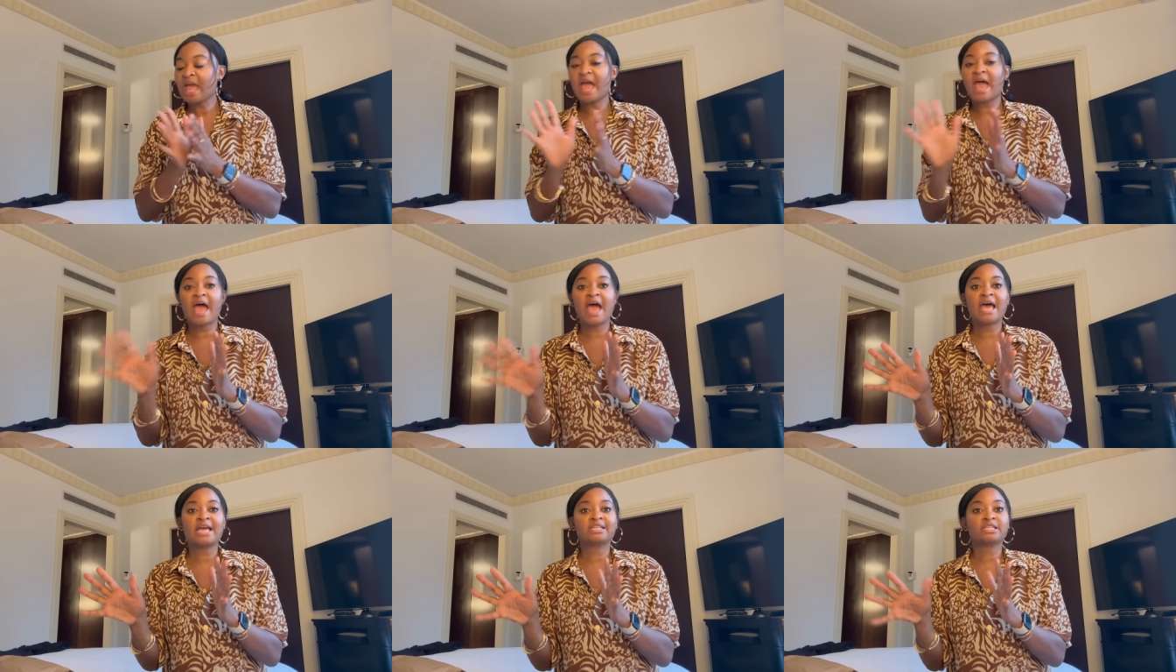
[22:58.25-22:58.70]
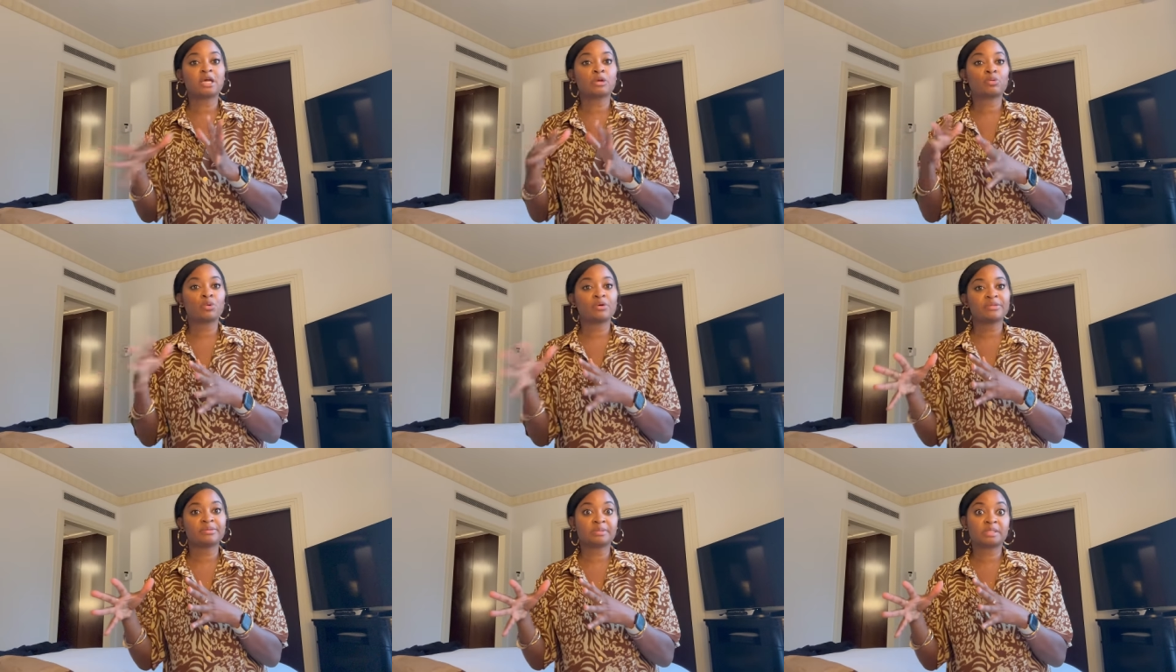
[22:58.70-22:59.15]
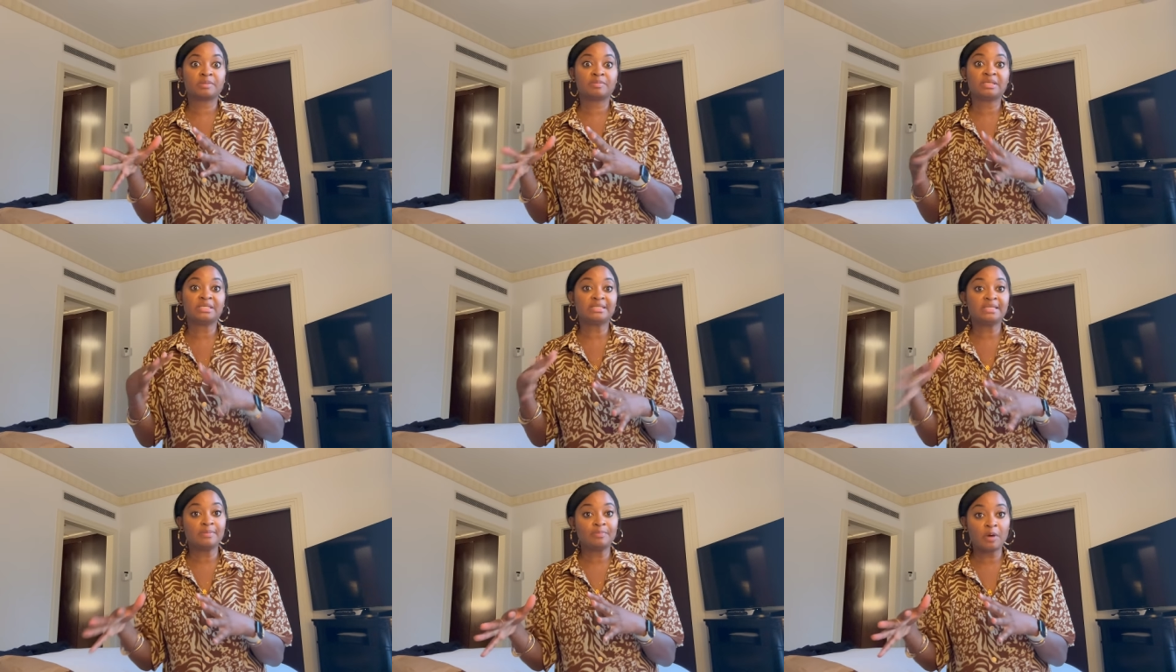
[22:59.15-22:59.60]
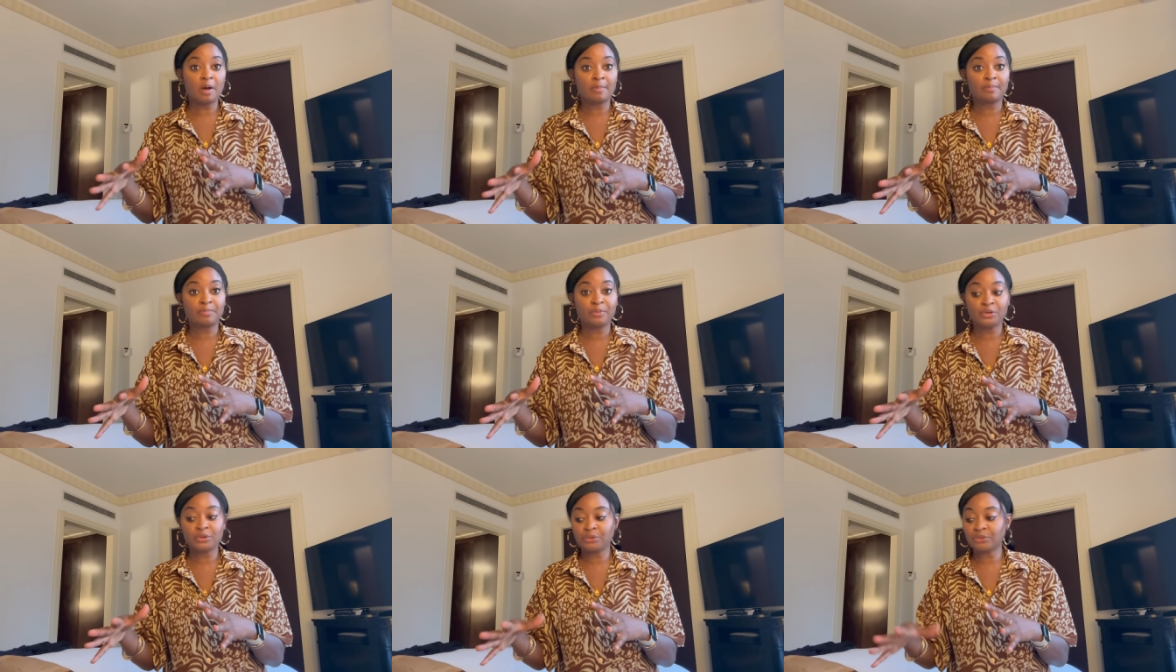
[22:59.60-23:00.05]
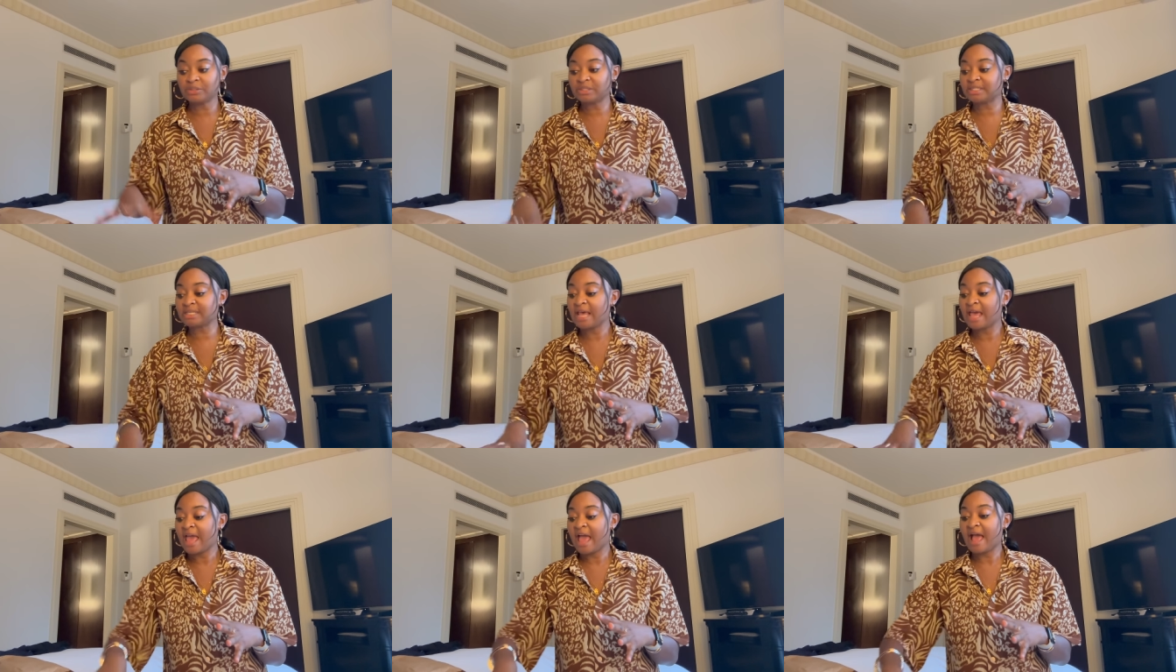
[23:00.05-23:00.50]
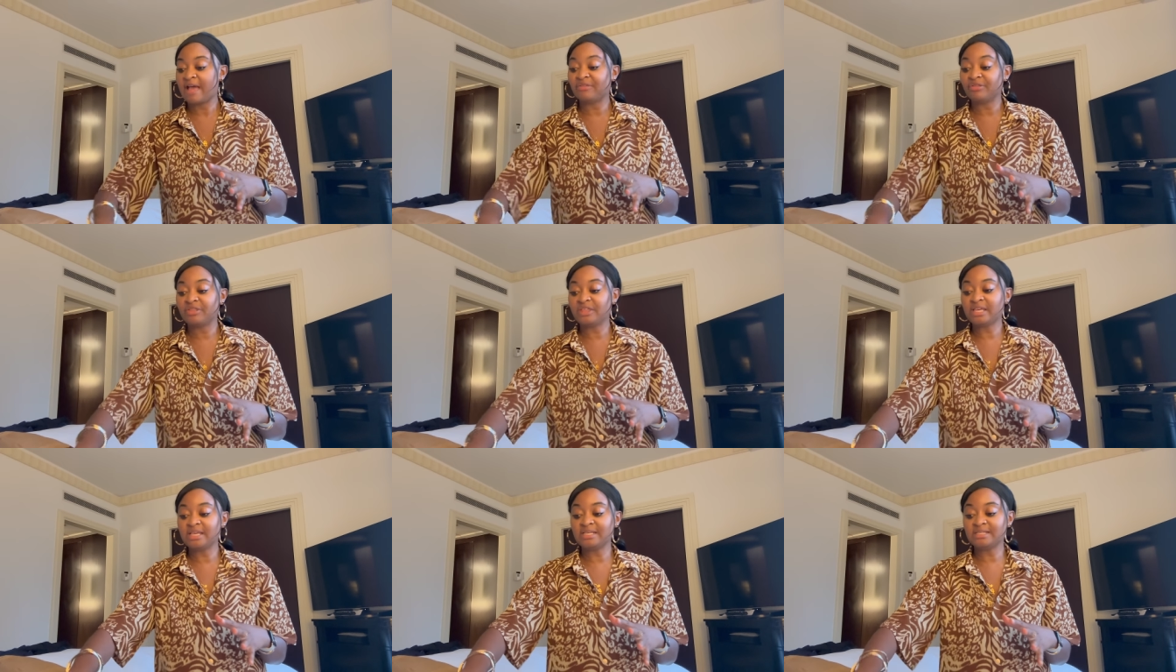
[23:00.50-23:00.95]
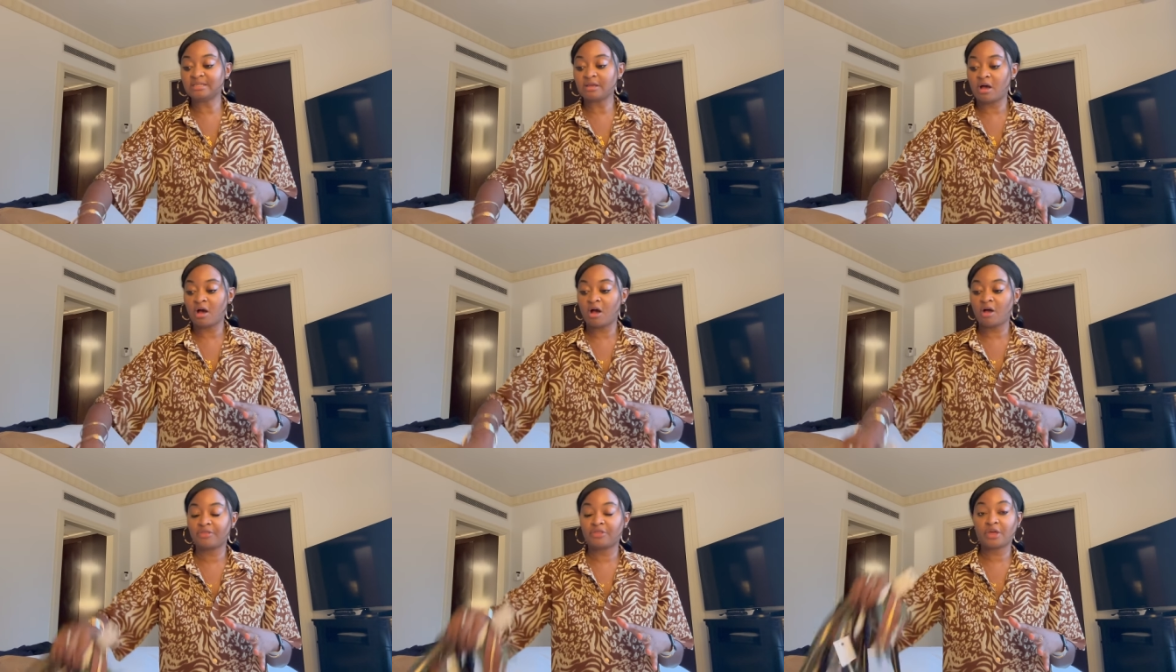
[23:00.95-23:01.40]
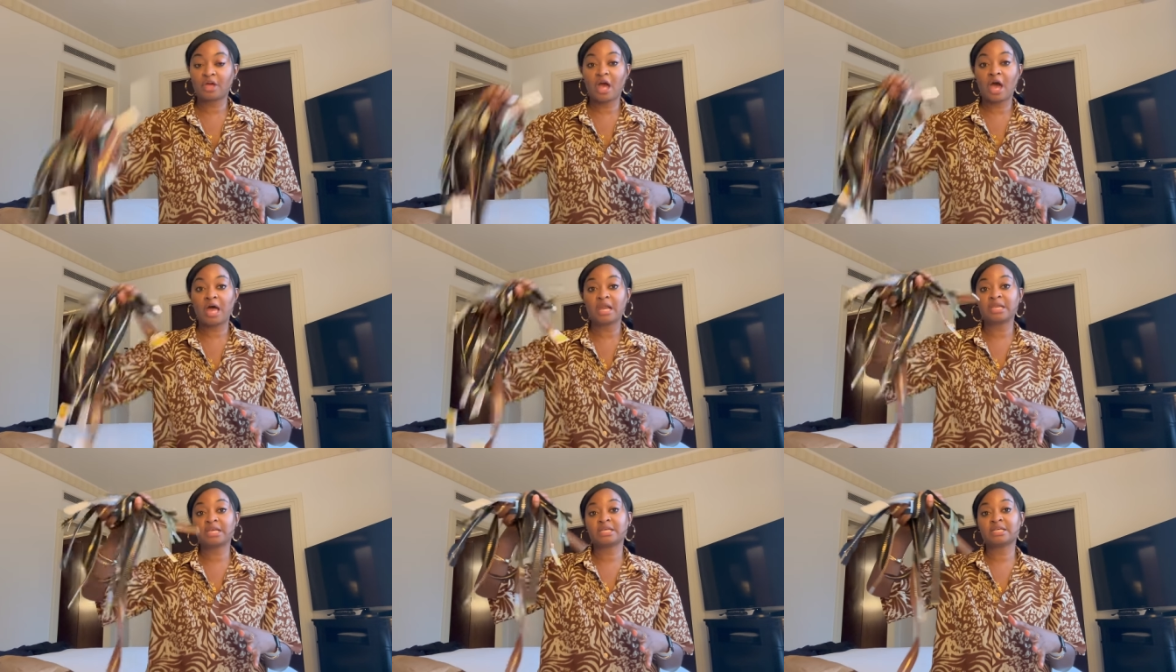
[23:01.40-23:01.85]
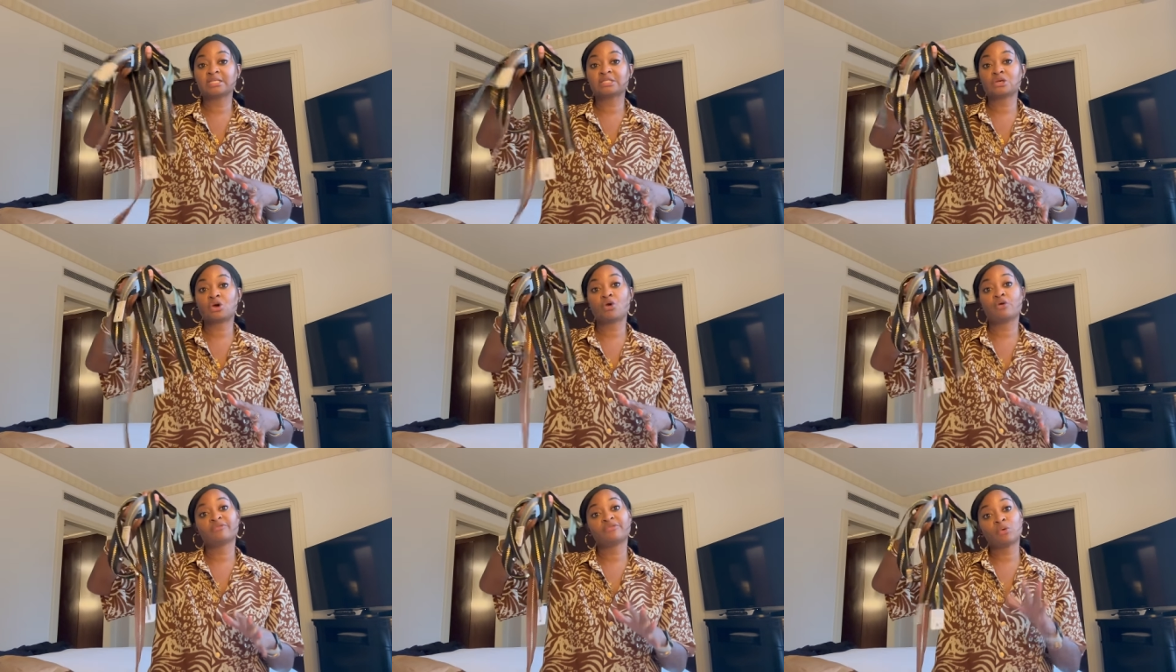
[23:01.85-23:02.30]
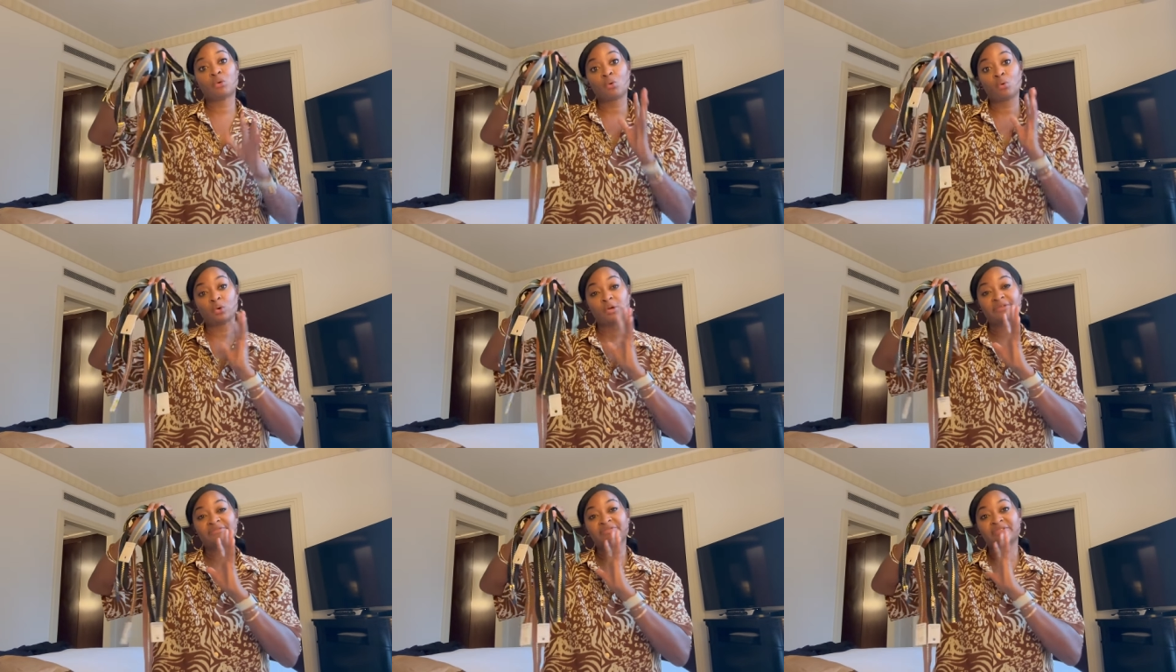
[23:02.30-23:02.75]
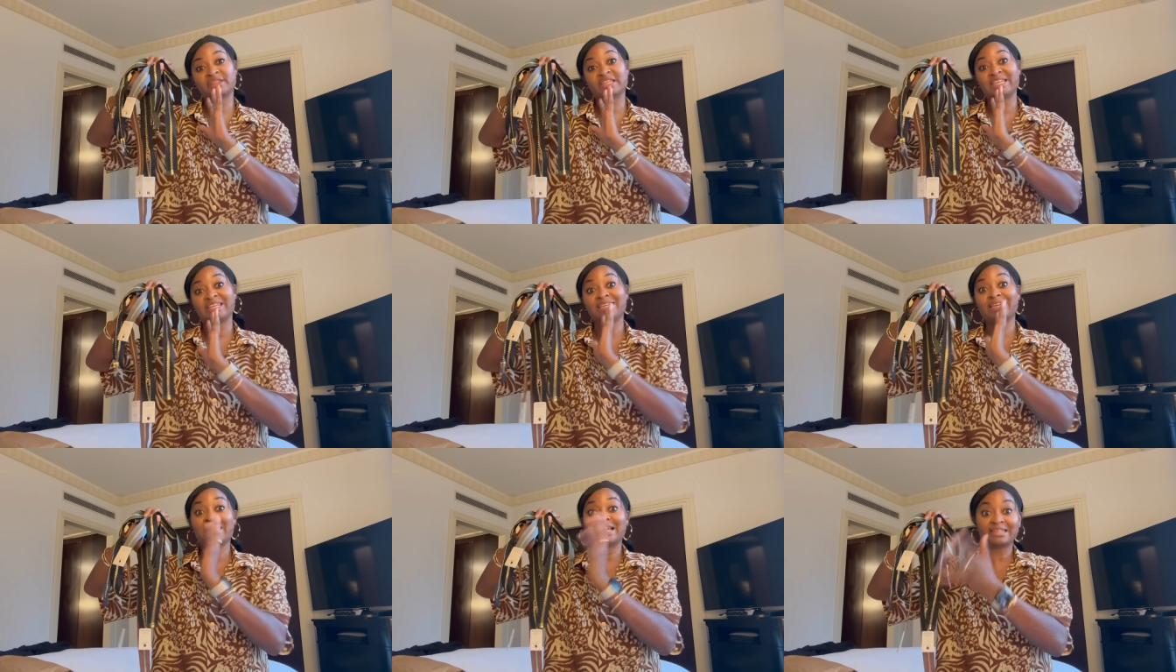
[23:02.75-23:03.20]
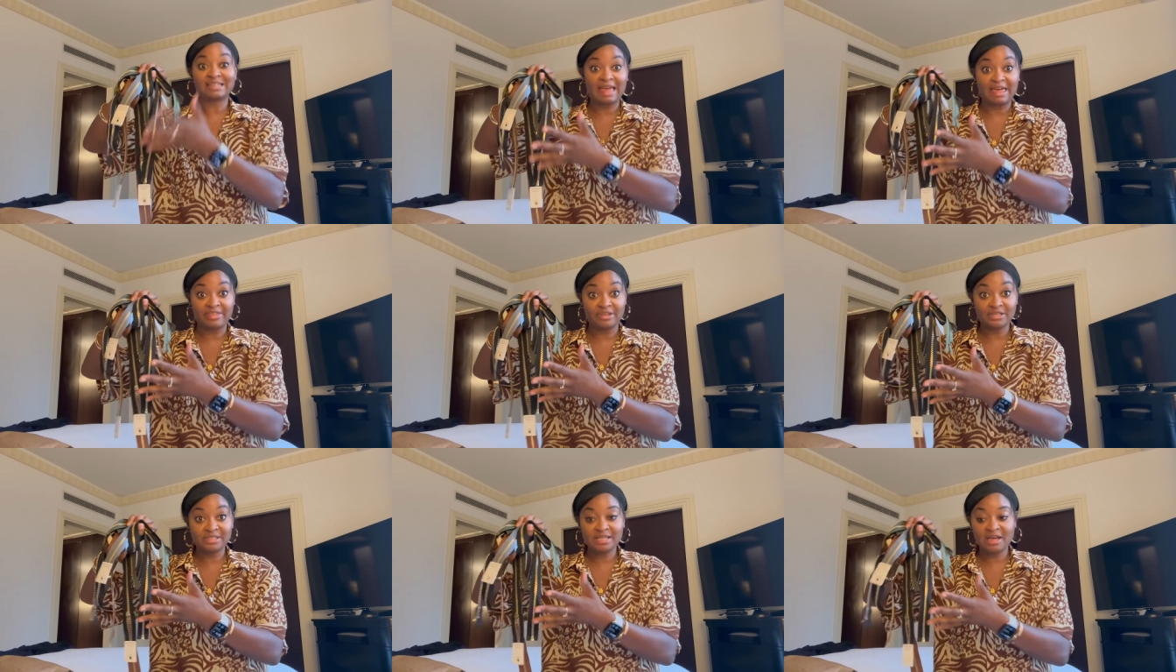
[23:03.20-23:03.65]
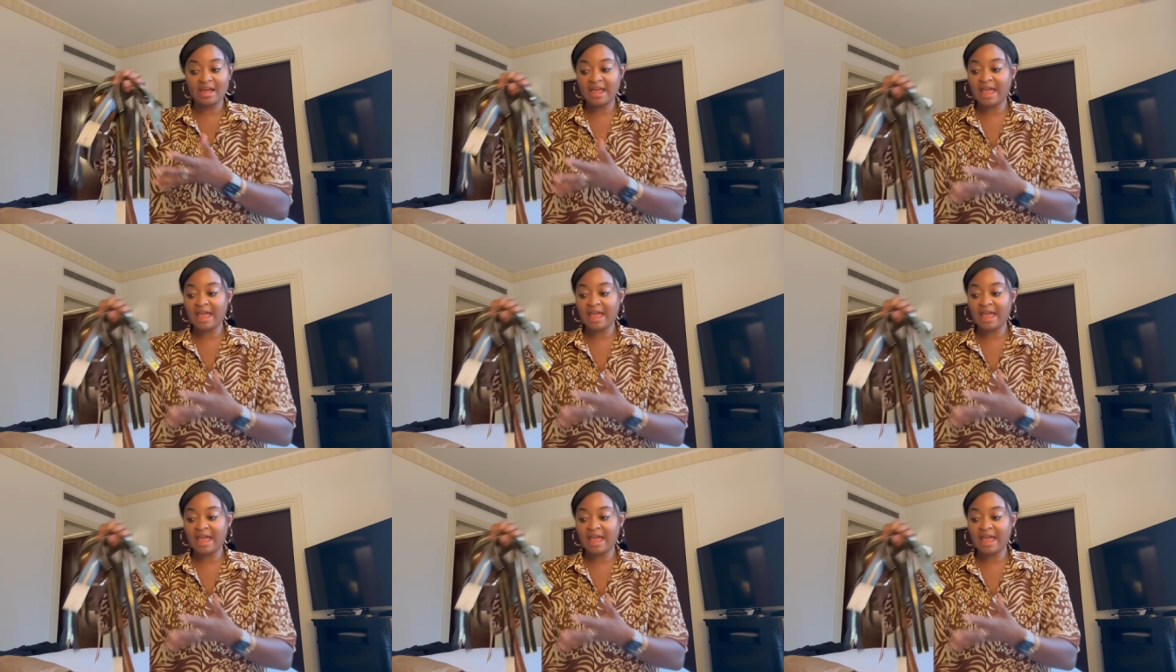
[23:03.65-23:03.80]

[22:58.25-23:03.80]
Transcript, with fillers: and I want them to be zip up boots and these are the colors of all of the leathers that I